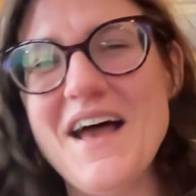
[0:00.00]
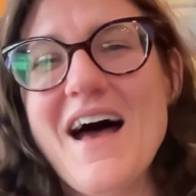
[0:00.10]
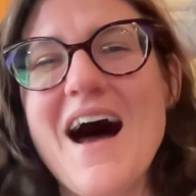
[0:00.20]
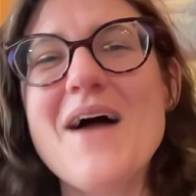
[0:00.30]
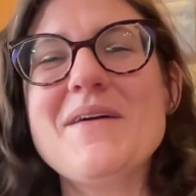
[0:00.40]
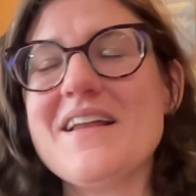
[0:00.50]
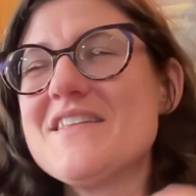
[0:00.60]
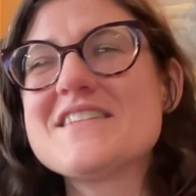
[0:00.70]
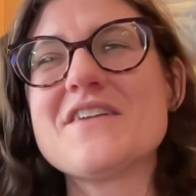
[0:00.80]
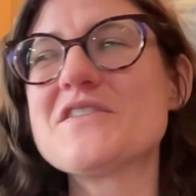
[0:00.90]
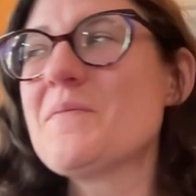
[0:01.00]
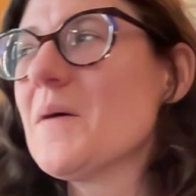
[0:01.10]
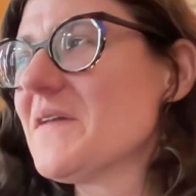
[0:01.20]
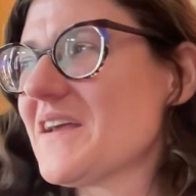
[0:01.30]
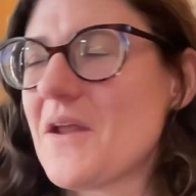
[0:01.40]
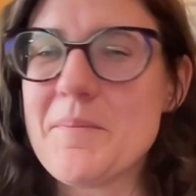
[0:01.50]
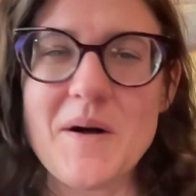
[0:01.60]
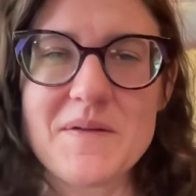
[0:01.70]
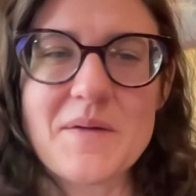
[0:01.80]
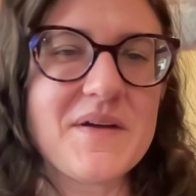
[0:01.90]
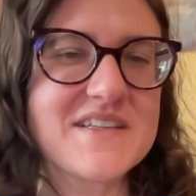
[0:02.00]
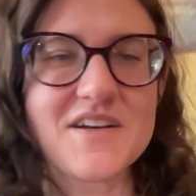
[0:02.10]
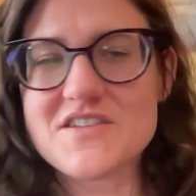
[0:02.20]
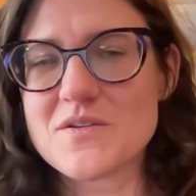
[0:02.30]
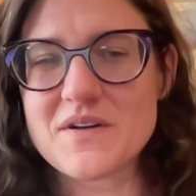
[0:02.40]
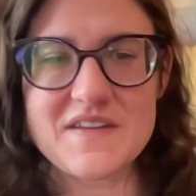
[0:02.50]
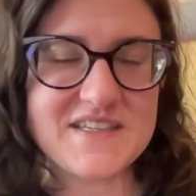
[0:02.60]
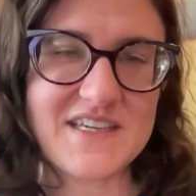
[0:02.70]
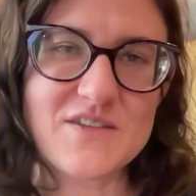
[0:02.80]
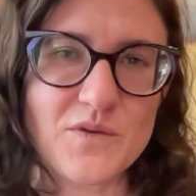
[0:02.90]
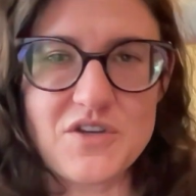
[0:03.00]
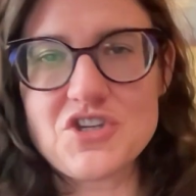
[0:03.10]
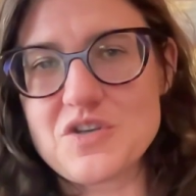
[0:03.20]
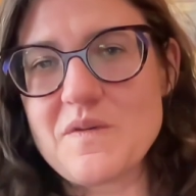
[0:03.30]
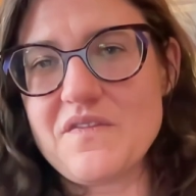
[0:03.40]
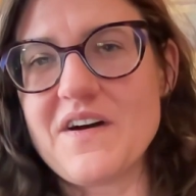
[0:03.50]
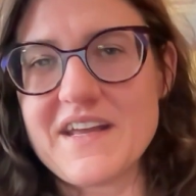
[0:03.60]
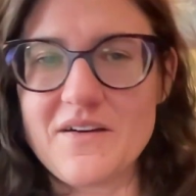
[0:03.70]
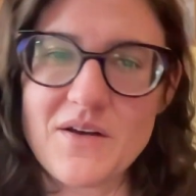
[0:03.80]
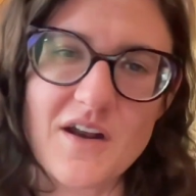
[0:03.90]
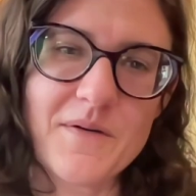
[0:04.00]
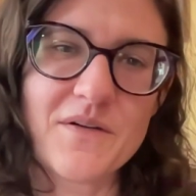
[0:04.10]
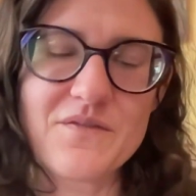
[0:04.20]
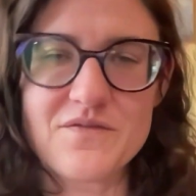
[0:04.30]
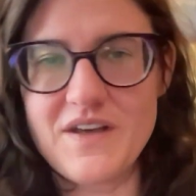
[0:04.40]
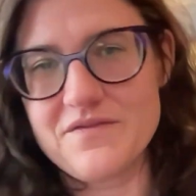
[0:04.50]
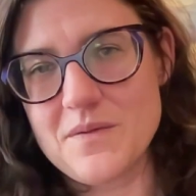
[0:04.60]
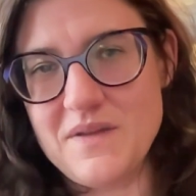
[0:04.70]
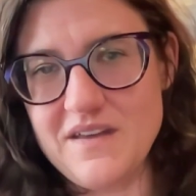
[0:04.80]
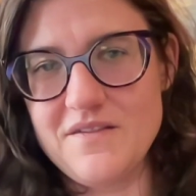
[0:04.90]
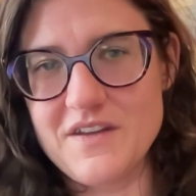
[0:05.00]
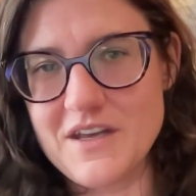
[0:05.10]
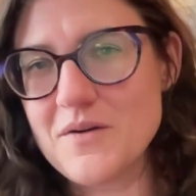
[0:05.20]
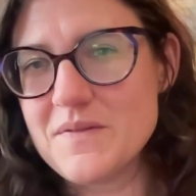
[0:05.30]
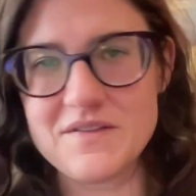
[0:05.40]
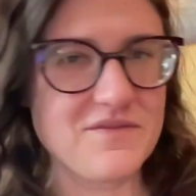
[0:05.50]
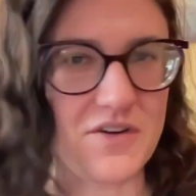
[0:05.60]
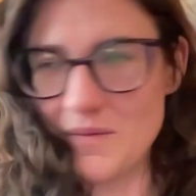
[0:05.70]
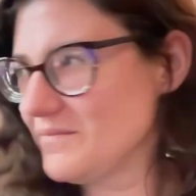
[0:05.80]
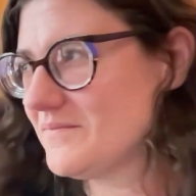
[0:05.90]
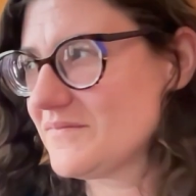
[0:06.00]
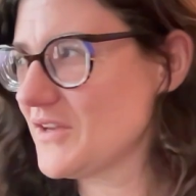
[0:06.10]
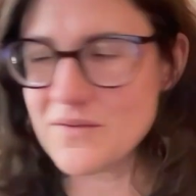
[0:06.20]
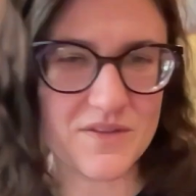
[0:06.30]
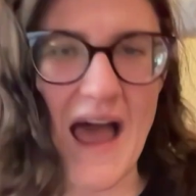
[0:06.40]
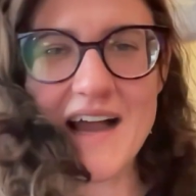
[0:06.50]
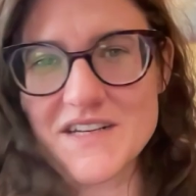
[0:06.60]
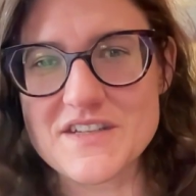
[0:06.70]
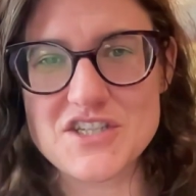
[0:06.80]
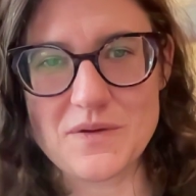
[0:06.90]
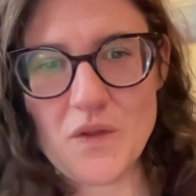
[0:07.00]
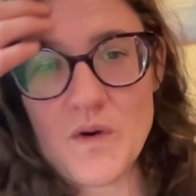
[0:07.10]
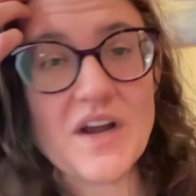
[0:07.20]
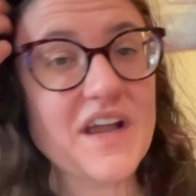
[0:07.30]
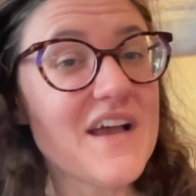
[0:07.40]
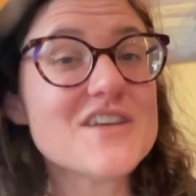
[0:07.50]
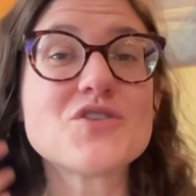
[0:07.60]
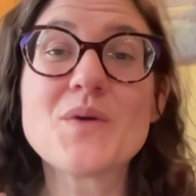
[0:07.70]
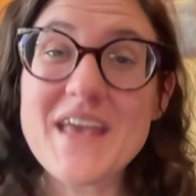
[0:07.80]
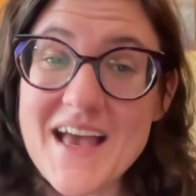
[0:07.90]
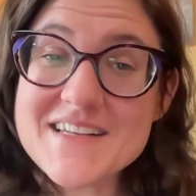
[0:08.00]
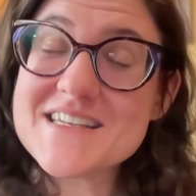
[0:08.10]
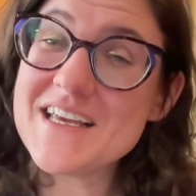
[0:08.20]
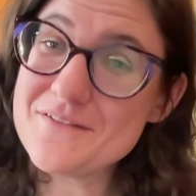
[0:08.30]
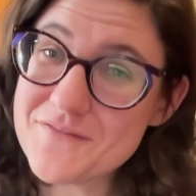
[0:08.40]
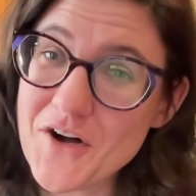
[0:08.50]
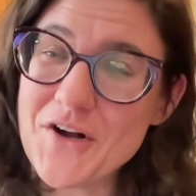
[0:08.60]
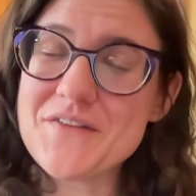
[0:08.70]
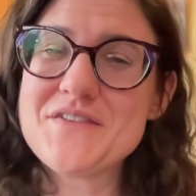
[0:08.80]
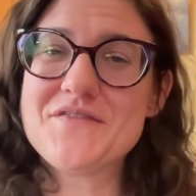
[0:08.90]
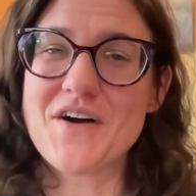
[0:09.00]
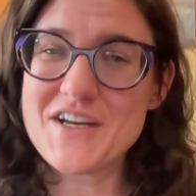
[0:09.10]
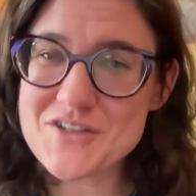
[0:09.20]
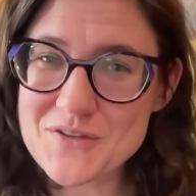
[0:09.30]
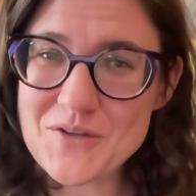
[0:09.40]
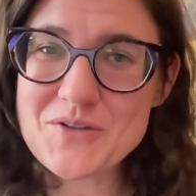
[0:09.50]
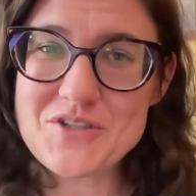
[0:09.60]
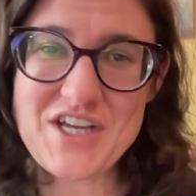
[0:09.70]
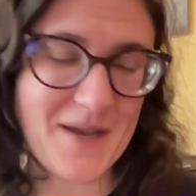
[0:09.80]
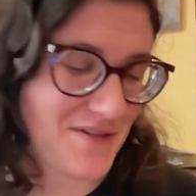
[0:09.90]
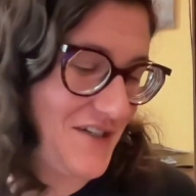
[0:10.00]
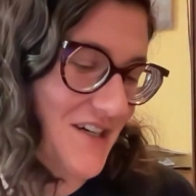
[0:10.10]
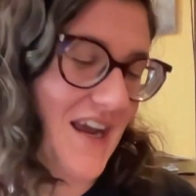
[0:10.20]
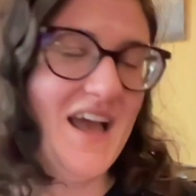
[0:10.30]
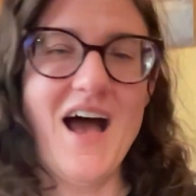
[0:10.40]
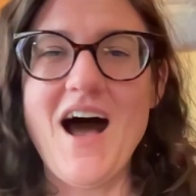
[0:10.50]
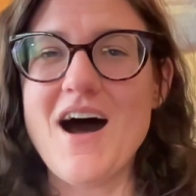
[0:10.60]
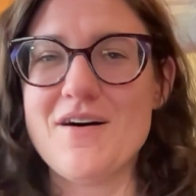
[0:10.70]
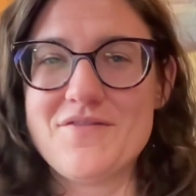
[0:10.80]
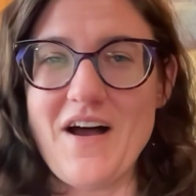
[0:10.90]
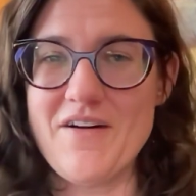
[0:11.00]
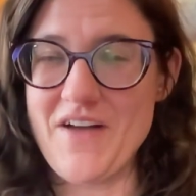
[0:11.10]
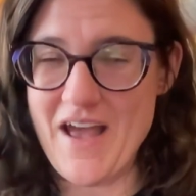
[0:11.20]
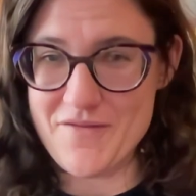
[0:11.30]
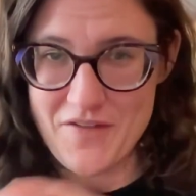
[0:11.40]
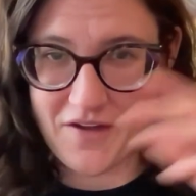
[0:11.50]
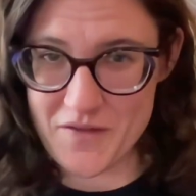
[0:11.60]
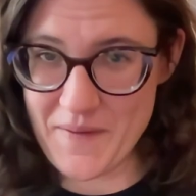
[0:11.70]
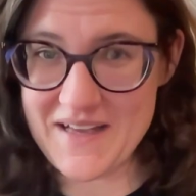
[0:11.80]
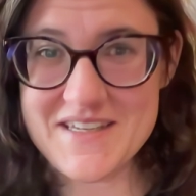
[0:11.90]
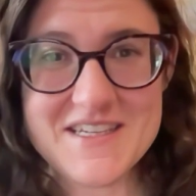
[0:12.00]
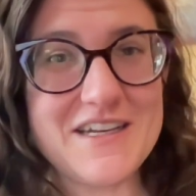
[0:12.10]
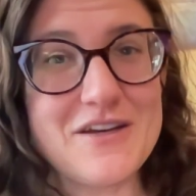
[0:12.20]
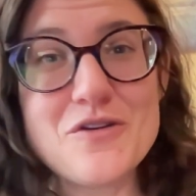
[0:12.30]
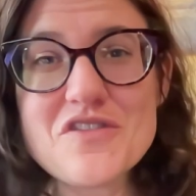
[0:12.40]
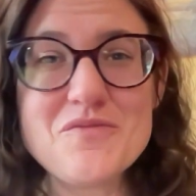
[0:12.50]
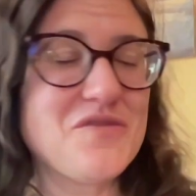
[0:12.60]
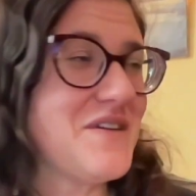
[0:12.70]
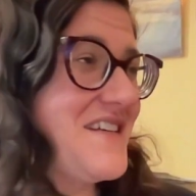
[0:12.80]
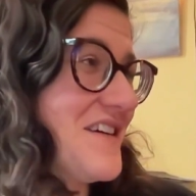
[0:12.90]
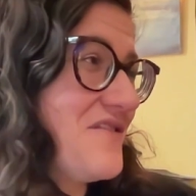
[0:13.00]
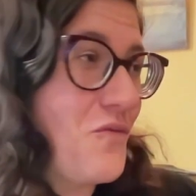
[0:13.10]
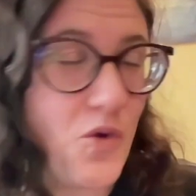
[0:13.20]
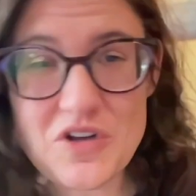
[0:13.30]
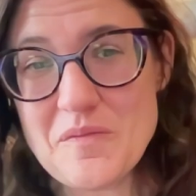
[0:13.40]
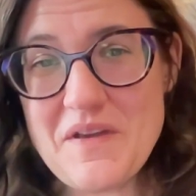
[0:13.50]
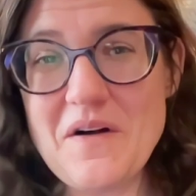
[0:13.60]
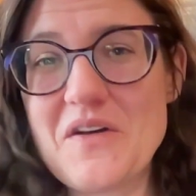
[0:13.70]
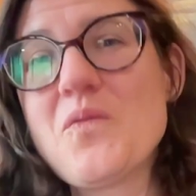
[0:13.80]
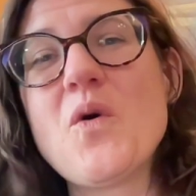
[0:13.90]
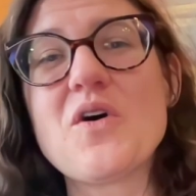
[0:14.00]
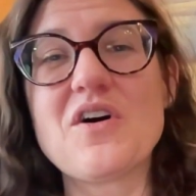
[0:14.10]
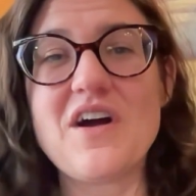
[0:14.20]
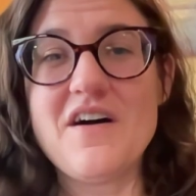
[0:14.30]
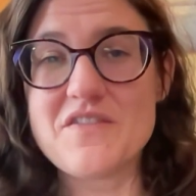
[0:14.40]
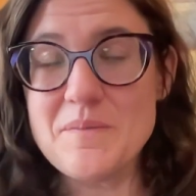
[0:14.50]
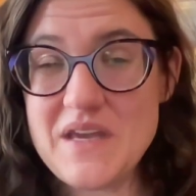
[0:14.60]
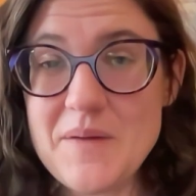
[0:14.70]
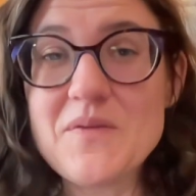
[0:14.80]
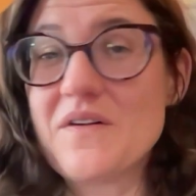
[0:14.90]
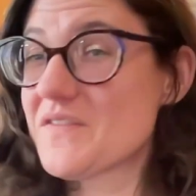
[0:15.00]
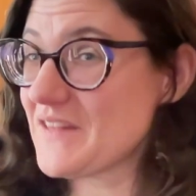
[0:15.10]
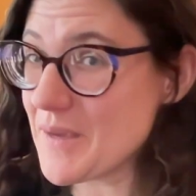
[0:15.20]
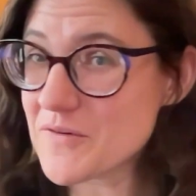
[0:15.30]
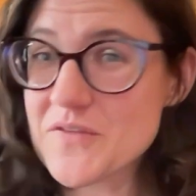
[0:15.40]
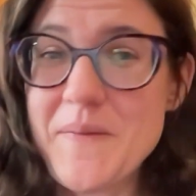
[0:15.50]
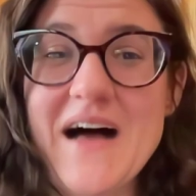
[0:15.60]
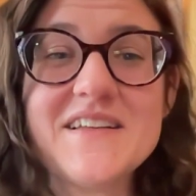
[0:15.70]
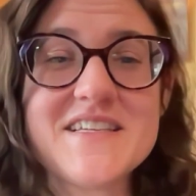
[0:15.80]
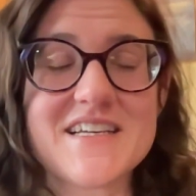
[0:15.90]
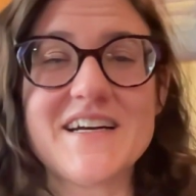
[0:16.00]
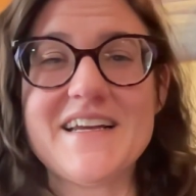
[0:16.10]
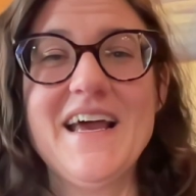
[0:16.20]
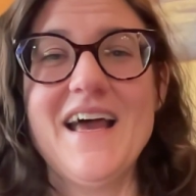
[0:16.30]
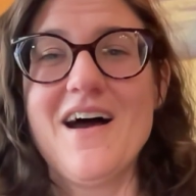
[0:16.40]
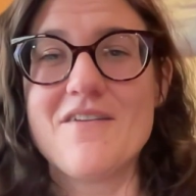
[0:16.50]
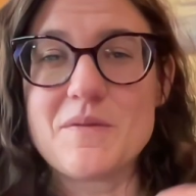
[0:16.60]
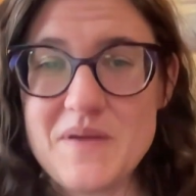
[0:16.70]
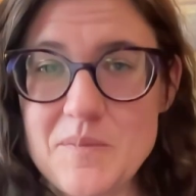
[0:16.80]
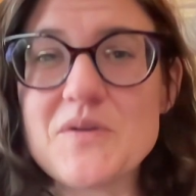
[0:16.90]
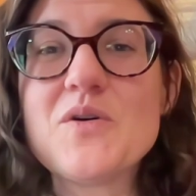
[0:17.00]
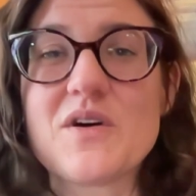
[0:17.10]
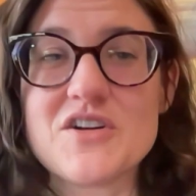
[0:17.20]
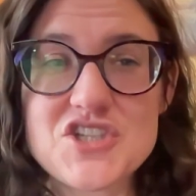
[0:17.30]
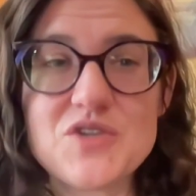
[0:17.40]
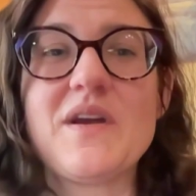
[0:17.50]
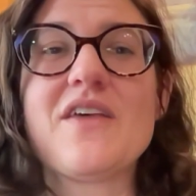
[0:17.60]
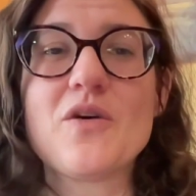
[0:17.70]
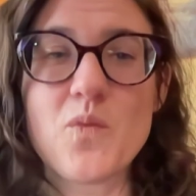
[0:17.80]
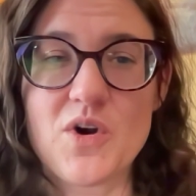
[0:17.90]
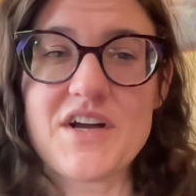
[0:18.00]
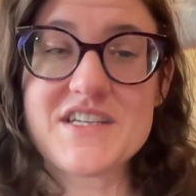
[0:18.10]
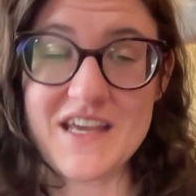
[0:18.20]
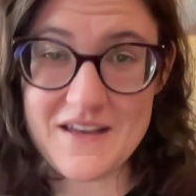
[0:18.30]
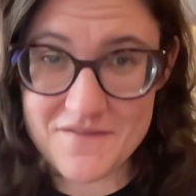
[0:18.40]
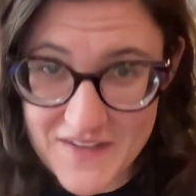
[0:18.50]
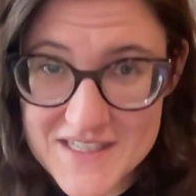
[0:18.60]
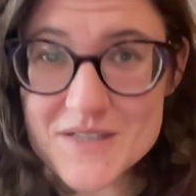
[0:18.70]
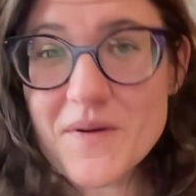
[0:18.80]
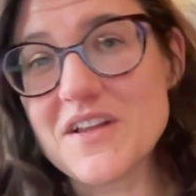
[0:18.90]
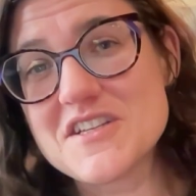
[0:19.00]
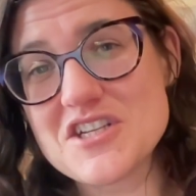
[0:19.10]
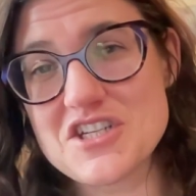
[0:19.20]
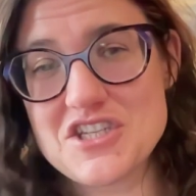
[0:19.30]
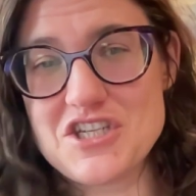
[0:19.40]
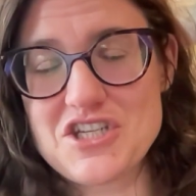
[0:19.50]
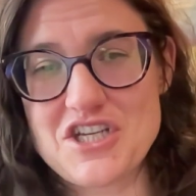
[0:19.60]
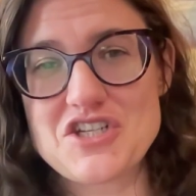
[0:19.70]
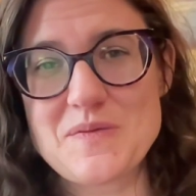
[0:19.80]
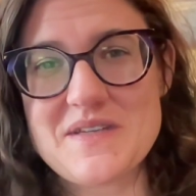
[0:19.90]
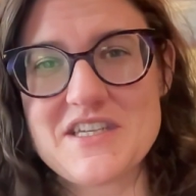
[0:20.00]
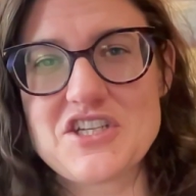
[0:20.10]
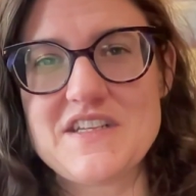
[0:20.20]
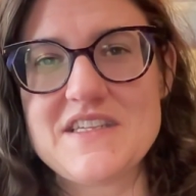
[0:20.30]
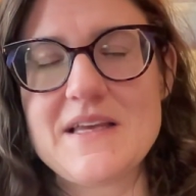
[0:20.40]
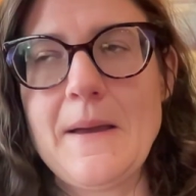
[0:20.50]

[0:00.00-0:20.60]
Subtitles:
I mean, this stuff is public and not public, but it's also one of these things where you should be finding out not about it from me in a video, but from, the activists doing the work. So get involved. Find your local chapter of the Palestinian youth movement, of World Beyond War, of the people of Labor for Palestine, of the people who are doing the work to convince the politicians to change their positions,